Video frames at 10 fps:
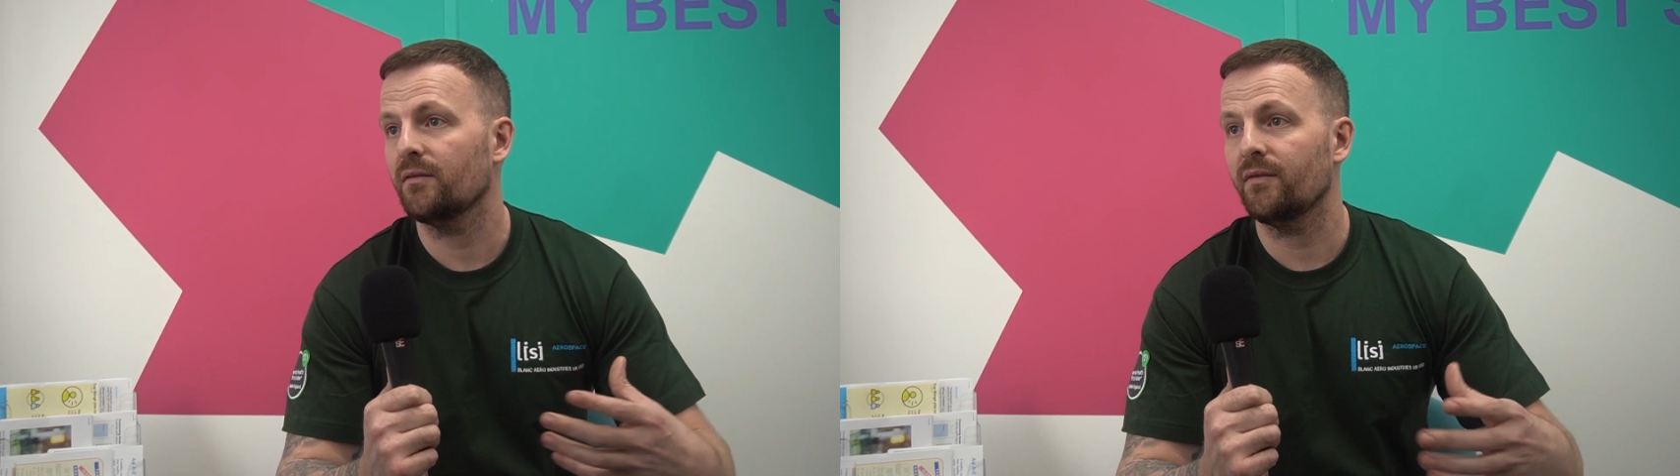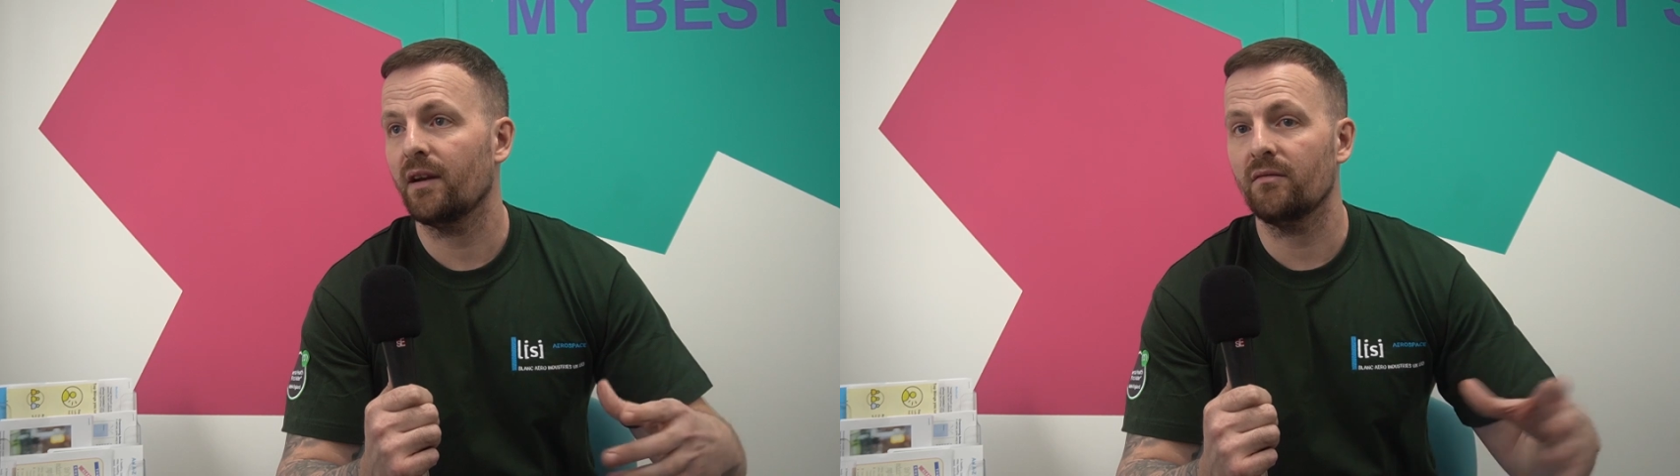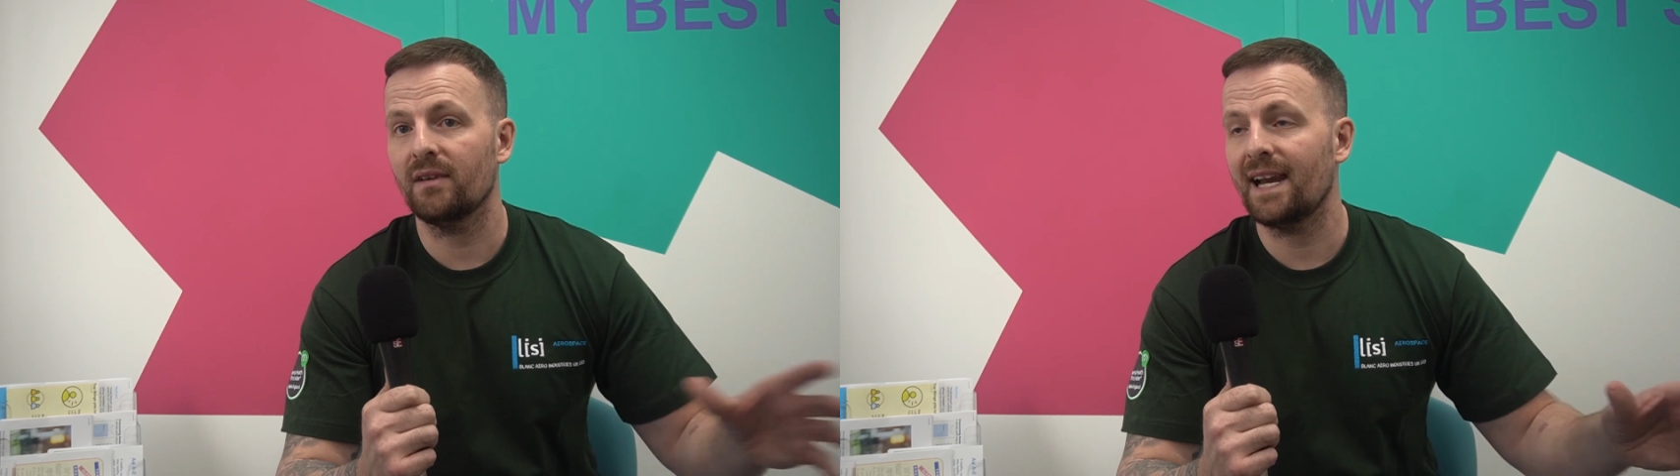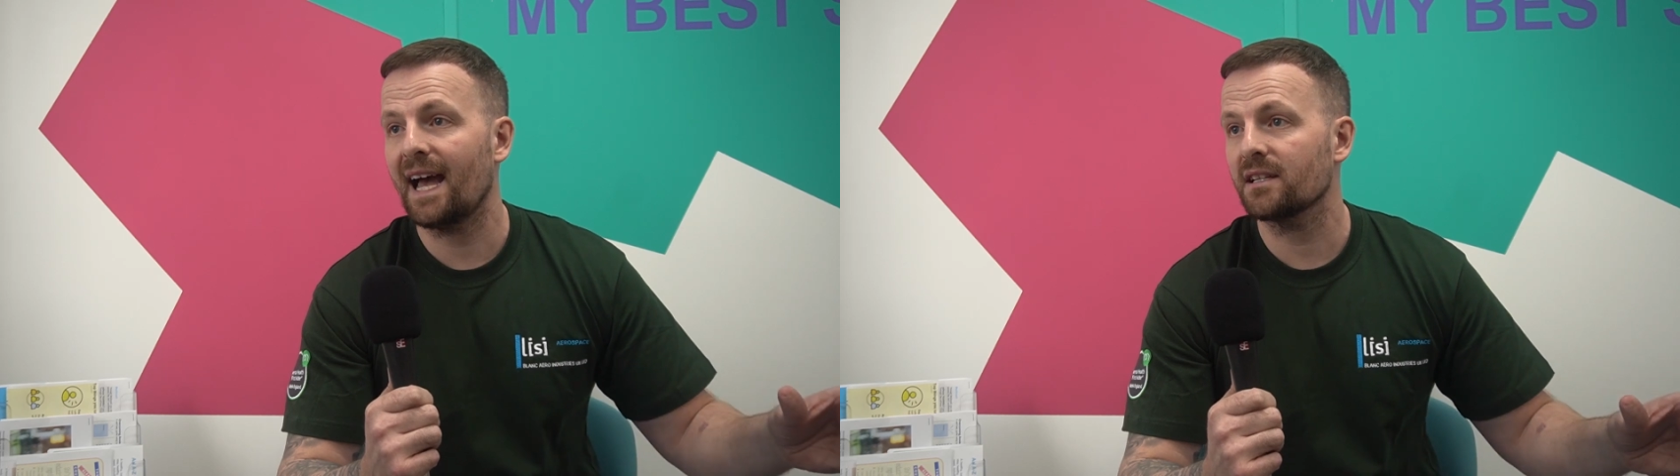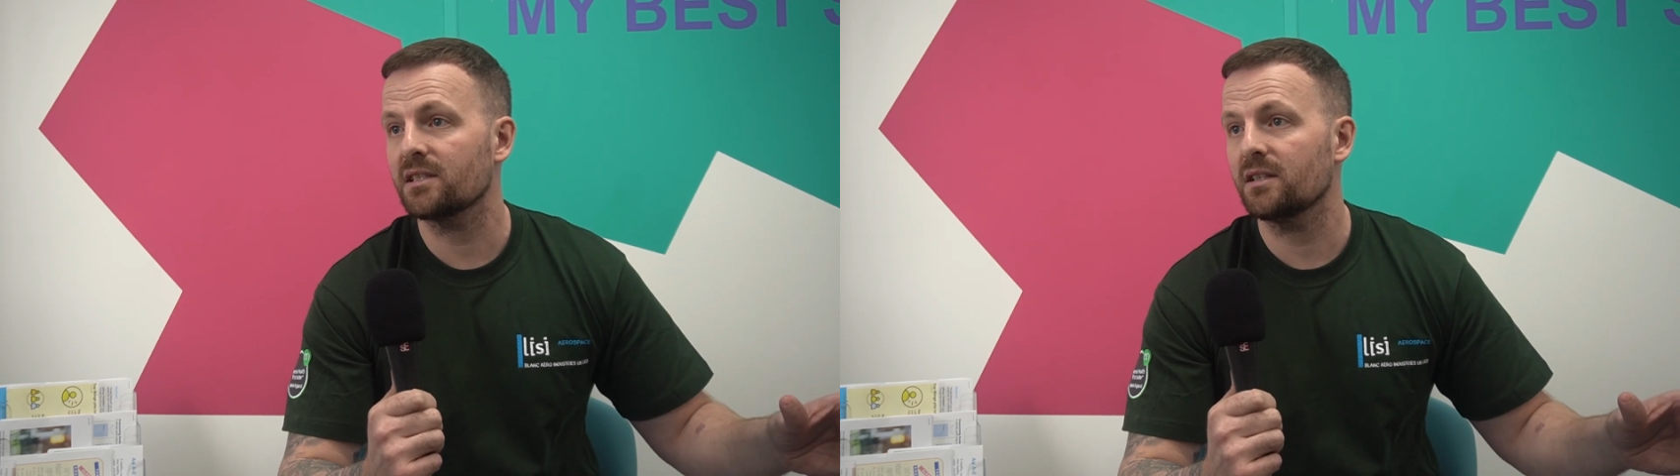very
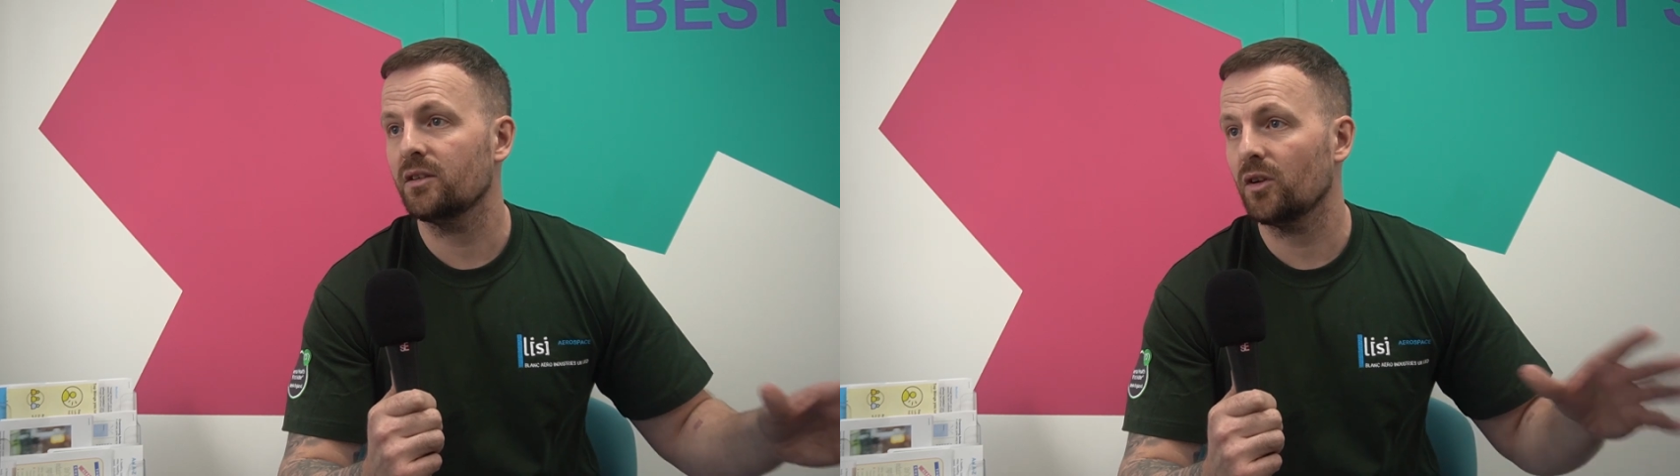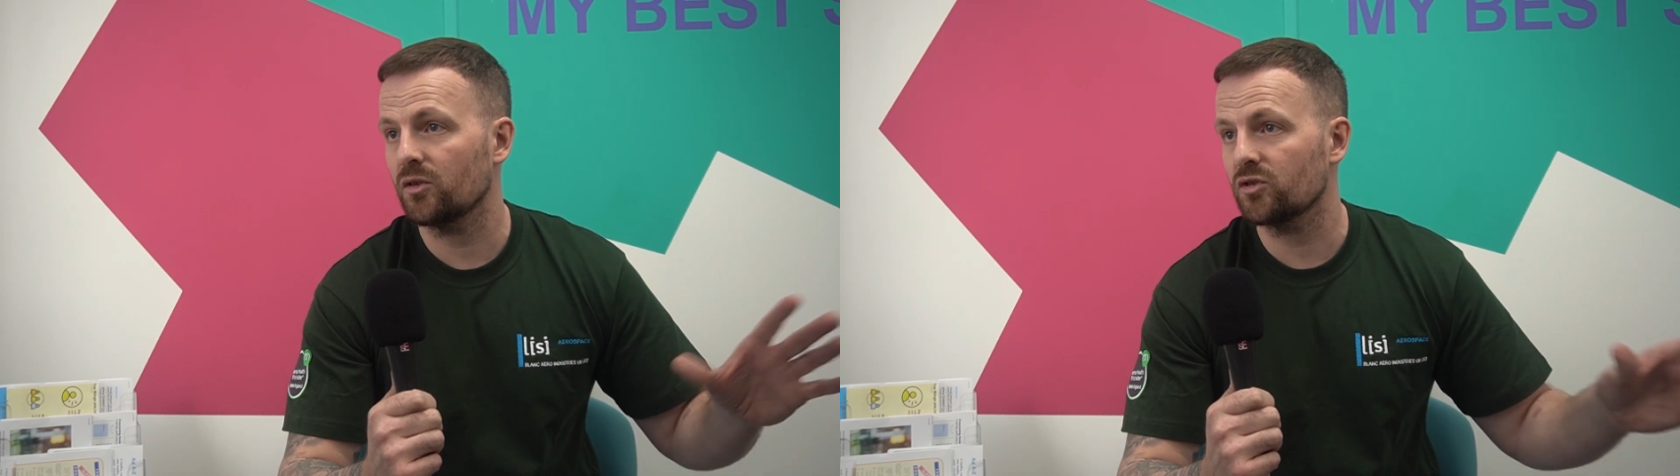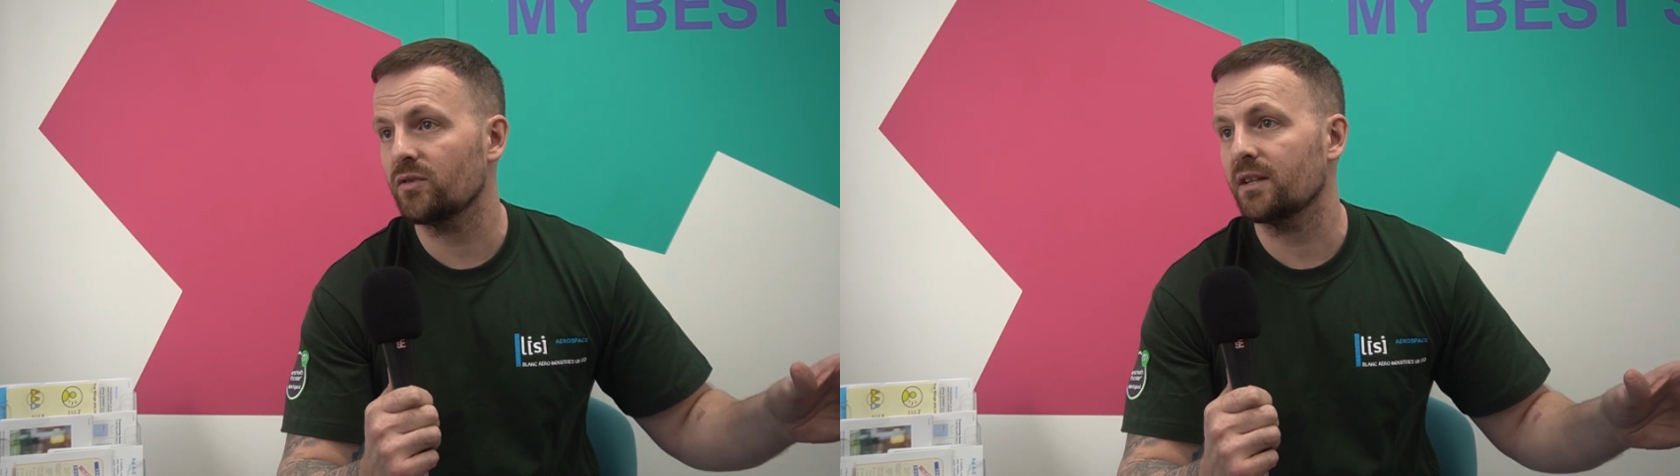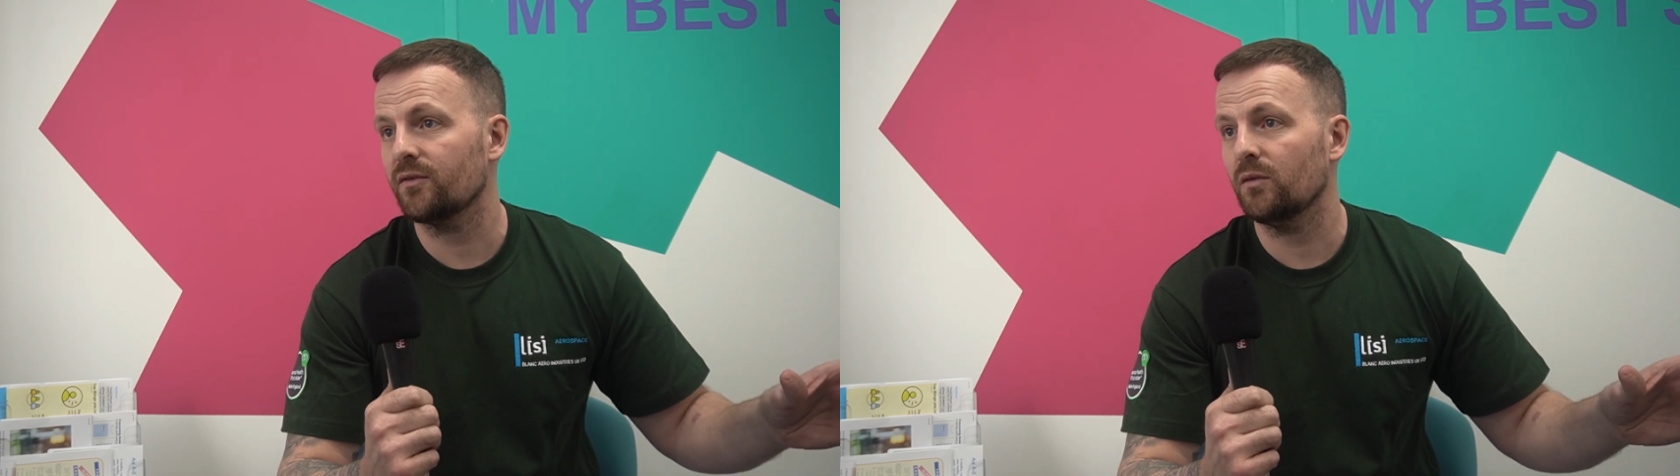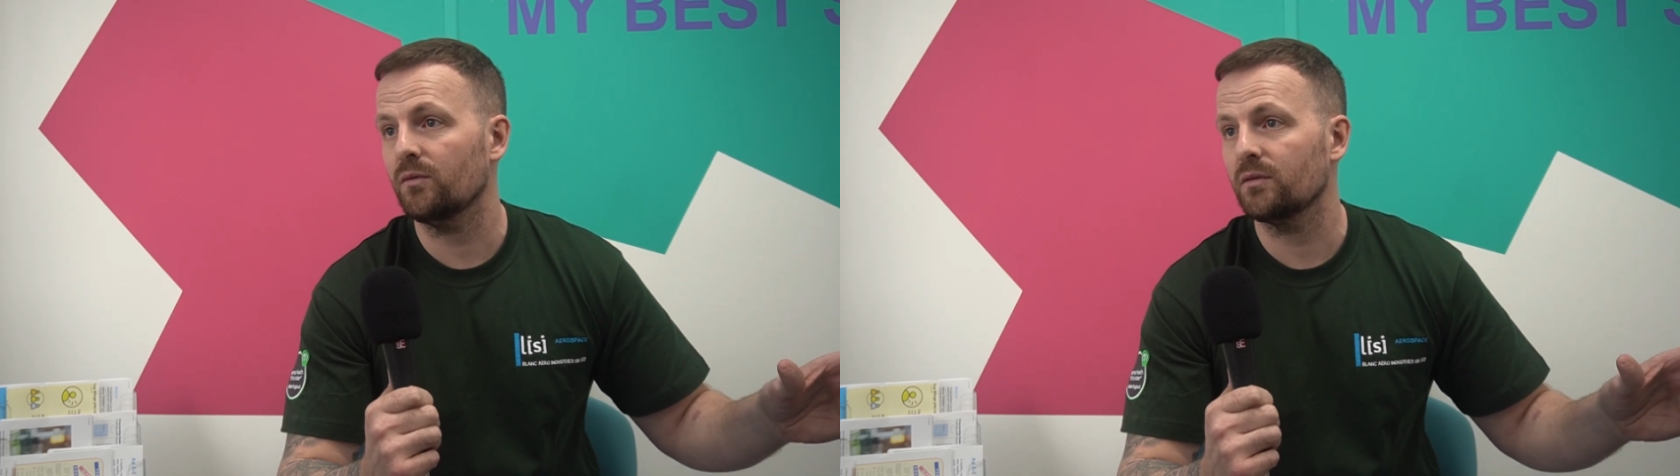relaxed,
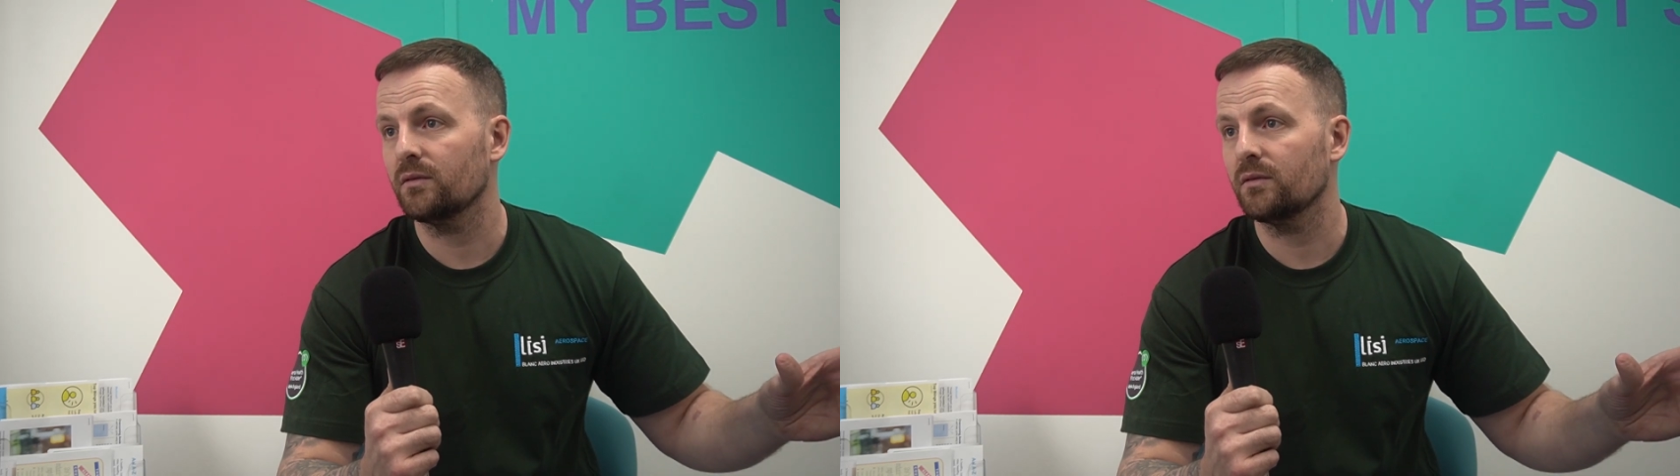non-stressful